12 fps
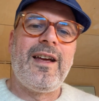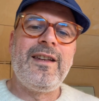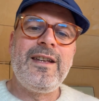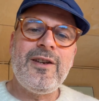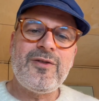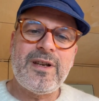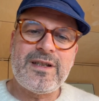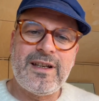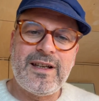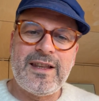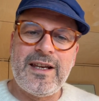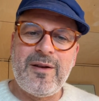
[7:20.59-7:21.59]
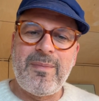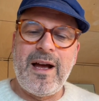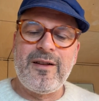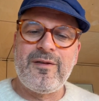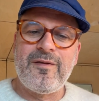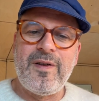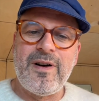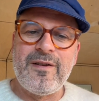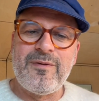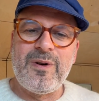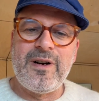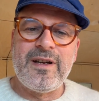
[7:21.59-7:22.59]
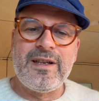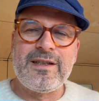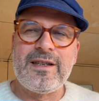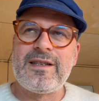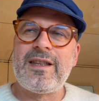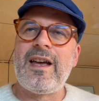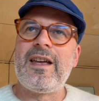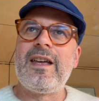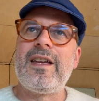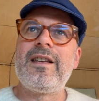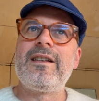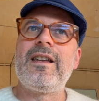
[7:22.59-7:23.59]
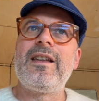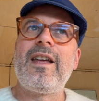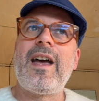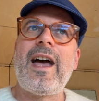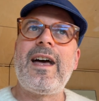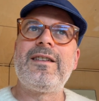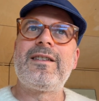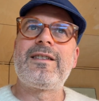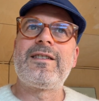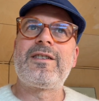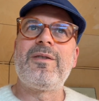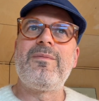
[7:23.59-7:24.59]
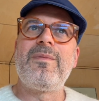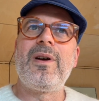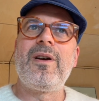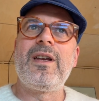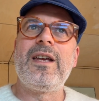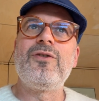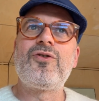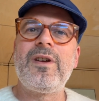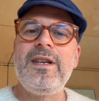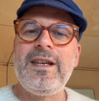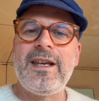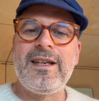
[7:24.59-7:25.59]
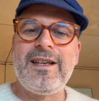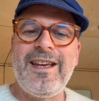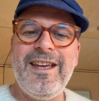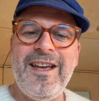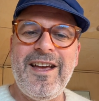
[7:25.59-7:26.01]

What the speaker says: And the interesting thing about 5 whys is that it has some intriguing